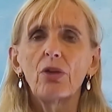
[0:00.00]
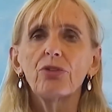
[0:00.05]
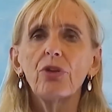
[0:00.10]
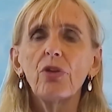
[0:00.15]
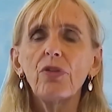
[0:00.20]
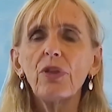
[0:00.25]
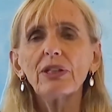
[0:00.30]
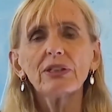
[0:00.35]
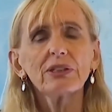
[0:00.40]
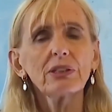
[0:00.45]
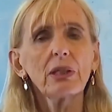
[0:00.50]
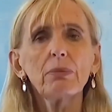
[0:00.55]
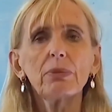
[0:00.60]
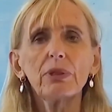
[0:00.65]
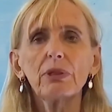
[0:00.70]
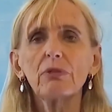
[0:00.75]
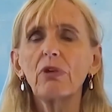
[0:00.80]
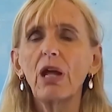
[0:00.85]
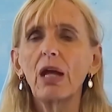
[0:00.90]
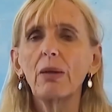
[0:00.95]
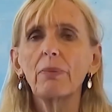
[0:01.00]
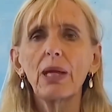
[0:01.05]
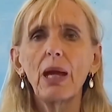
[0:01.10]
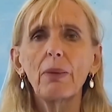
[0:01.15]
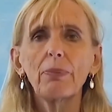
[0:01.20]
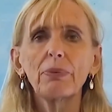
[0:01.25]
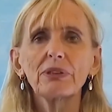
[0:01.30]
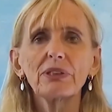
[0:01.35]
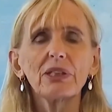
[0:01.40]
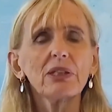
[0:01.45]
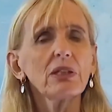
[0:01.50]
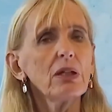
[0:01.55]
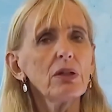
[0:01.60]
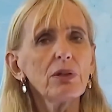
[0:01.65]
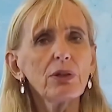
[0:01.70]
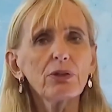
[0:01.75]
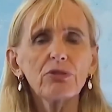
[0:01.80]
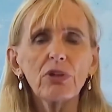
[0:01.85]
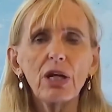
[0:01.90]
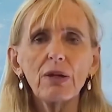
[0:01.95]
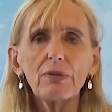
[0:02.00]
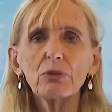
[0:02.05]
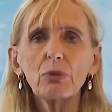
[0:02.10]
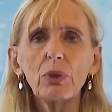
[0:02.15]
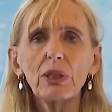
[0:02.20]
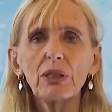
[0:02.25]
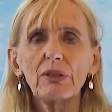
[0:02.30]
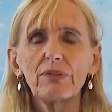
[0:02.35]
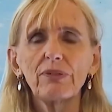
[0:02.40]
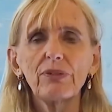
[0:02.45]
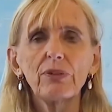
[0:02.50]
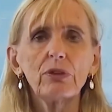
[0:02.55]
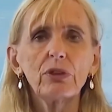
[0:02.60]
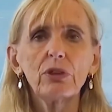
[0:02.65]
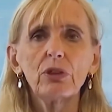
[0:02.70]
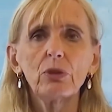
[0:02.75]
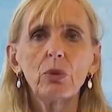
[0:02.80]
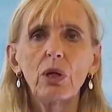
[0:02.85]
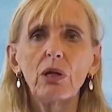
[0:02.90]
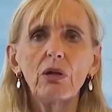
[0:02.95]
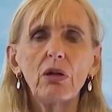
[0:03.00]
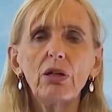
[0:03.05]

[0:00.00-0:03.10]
So then somebody rang me up and said, Oh, the driver's waiting for you, where